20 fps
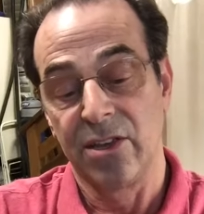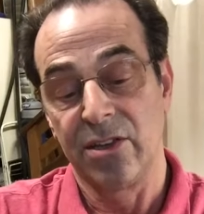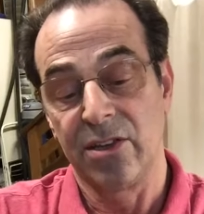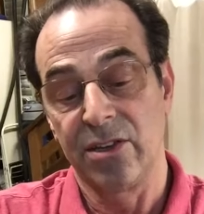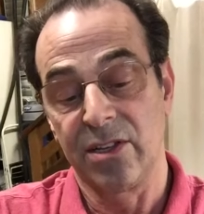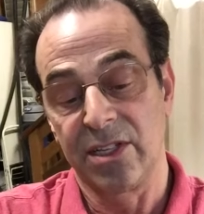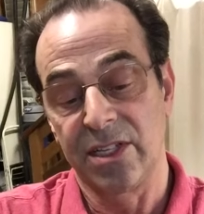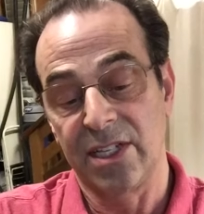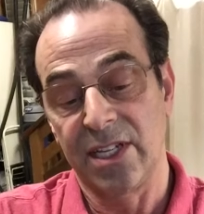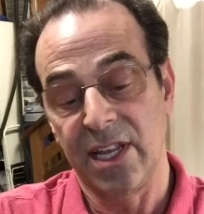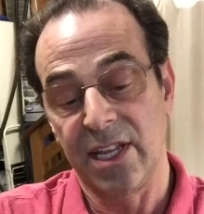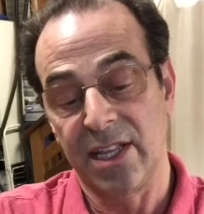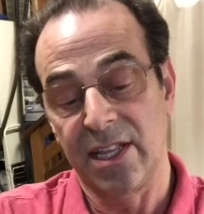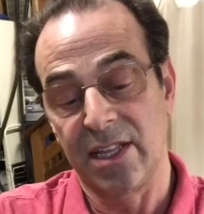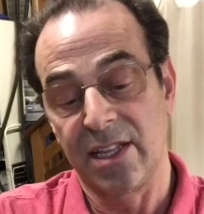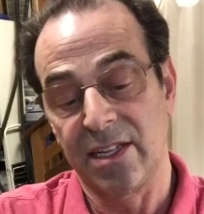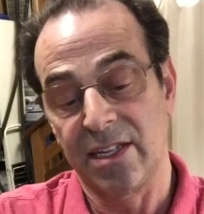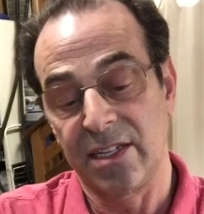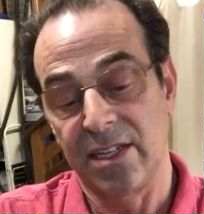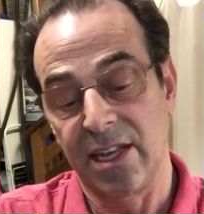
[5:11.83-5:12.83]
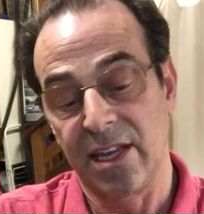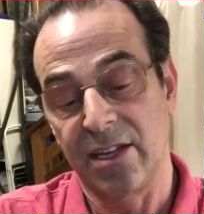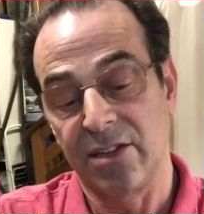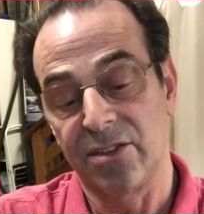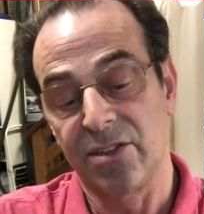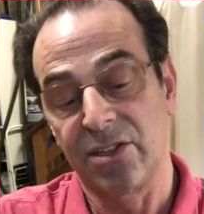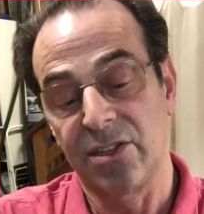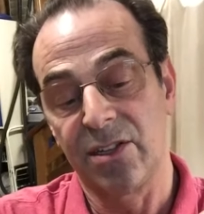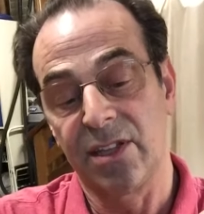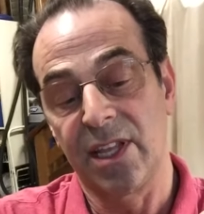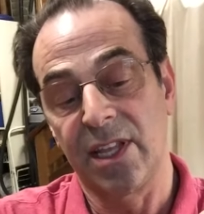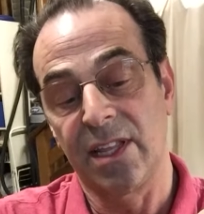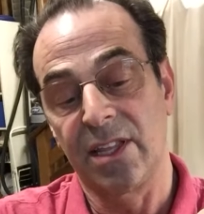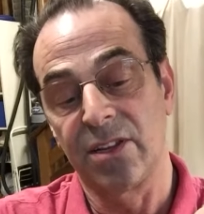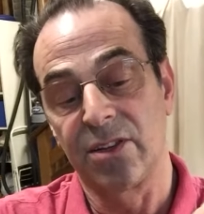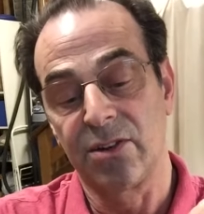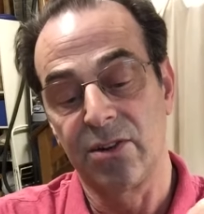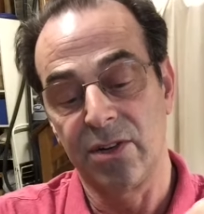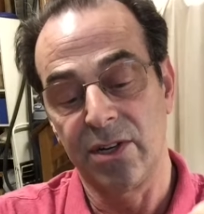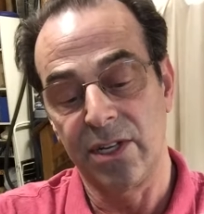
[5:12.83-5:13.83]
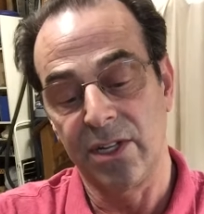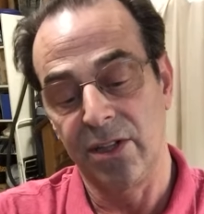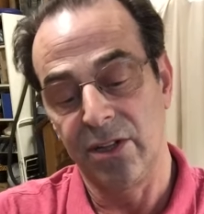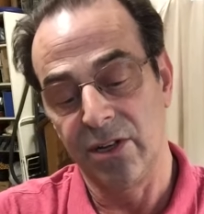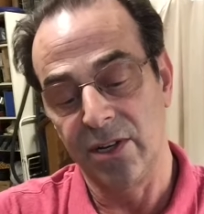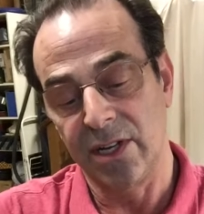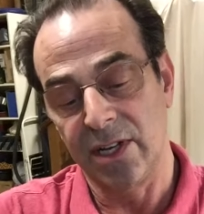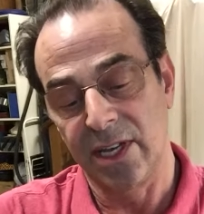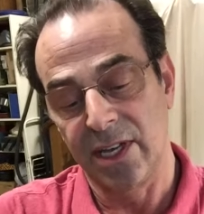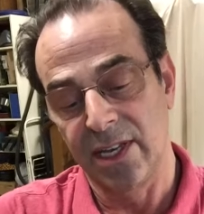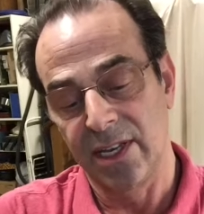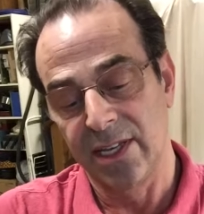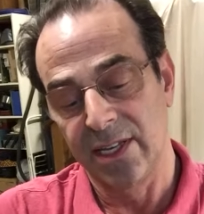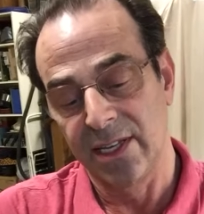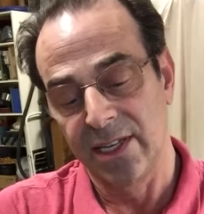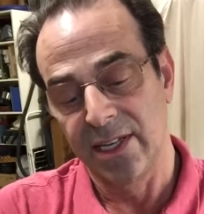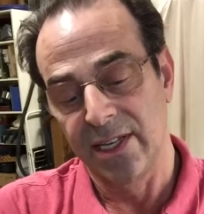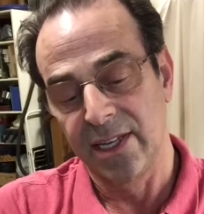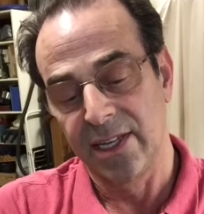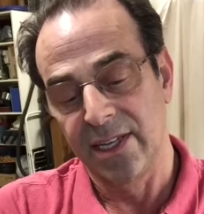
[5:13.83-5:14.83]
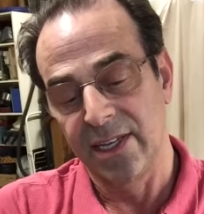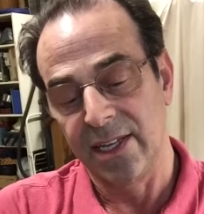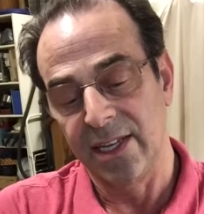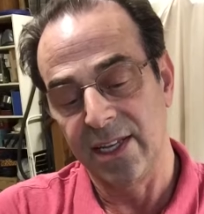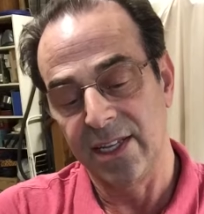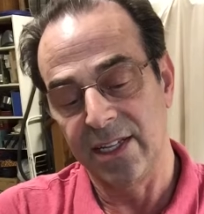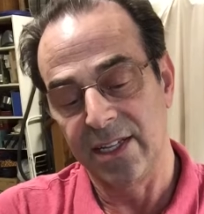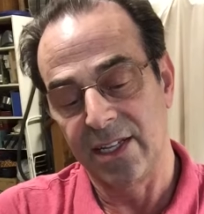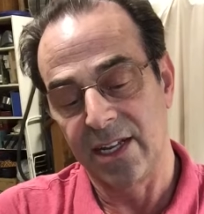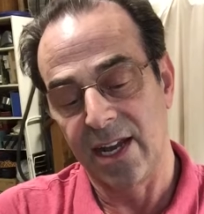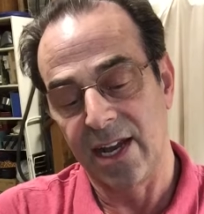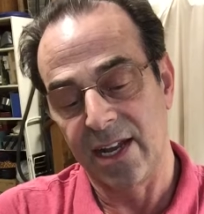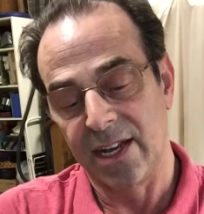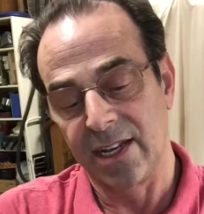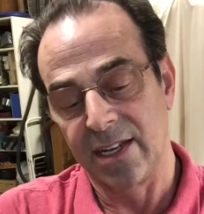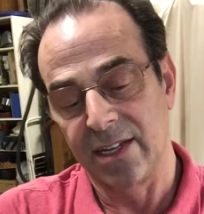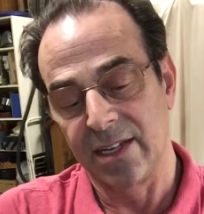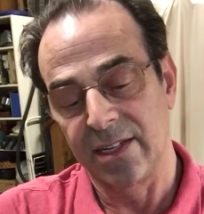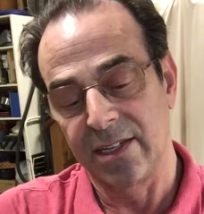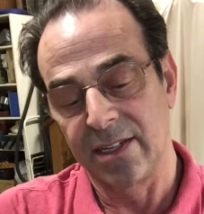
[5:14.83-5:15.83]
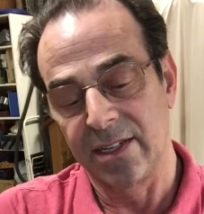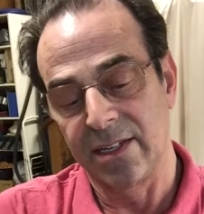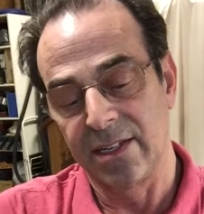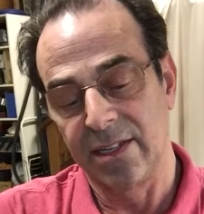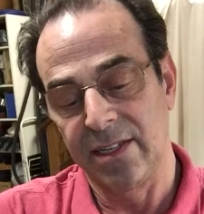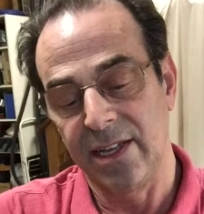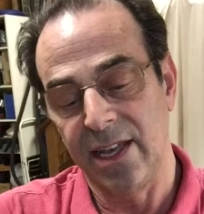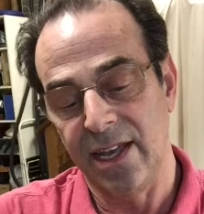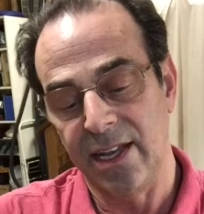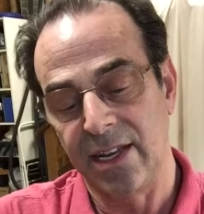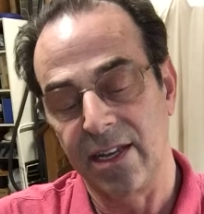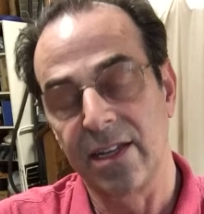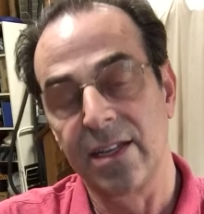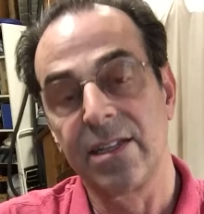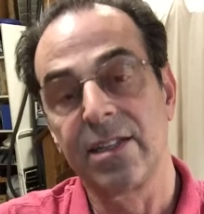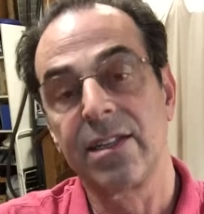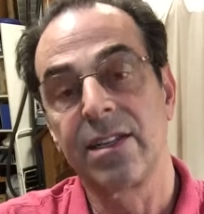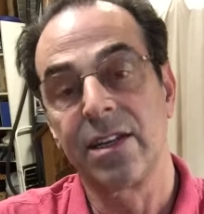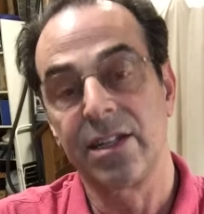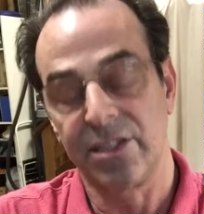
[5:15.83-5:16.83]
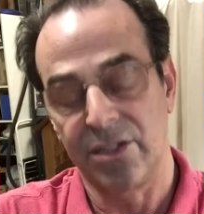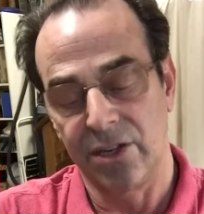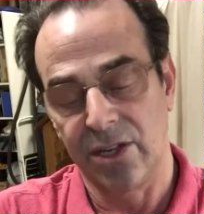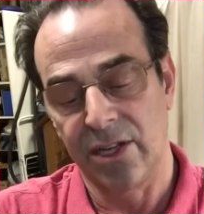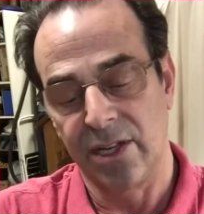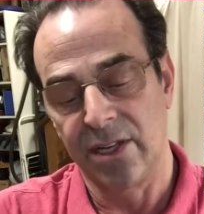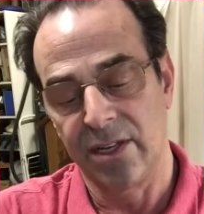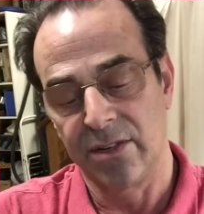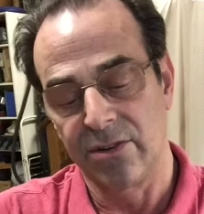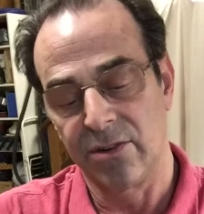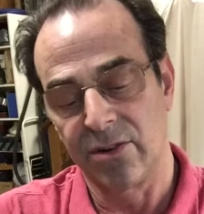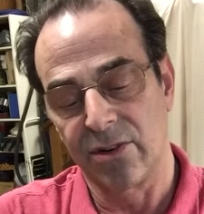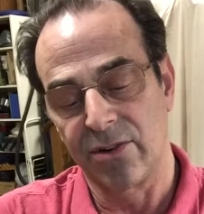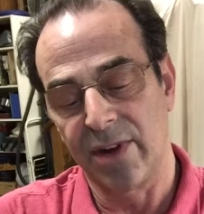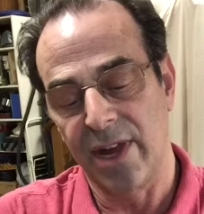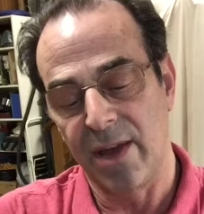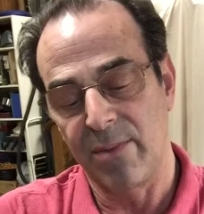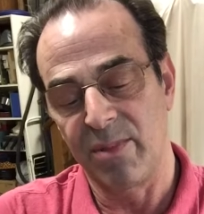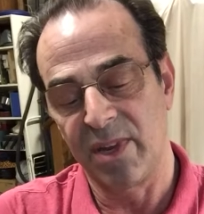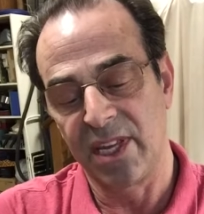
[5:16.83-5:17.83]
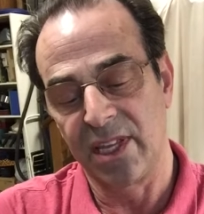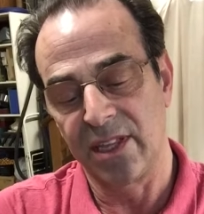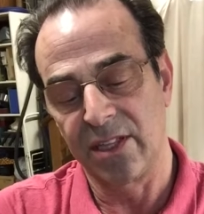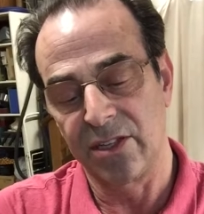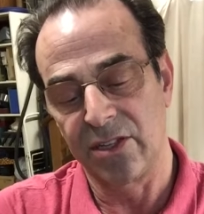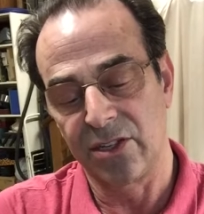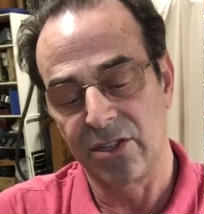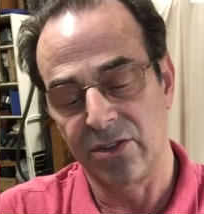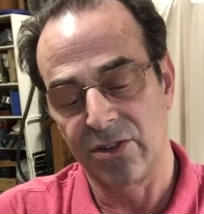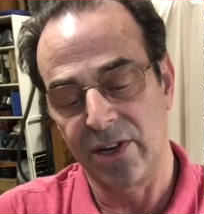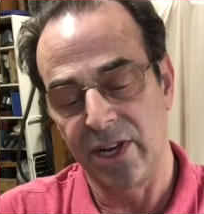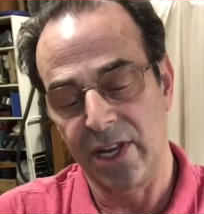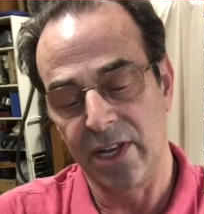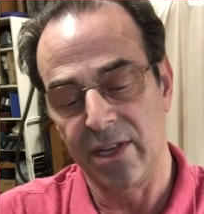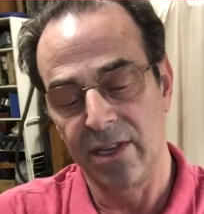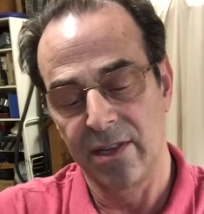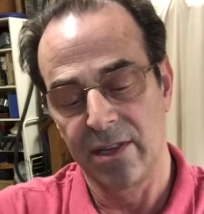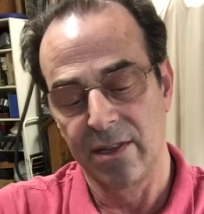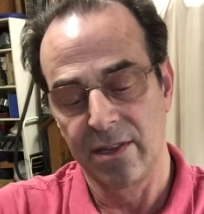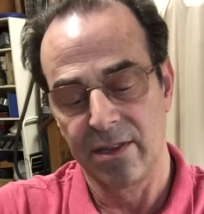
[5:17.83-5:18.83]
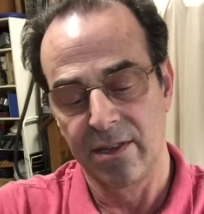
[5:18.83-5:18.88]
you'll set this down so that the coil hook is not yet touching or grabbing the string.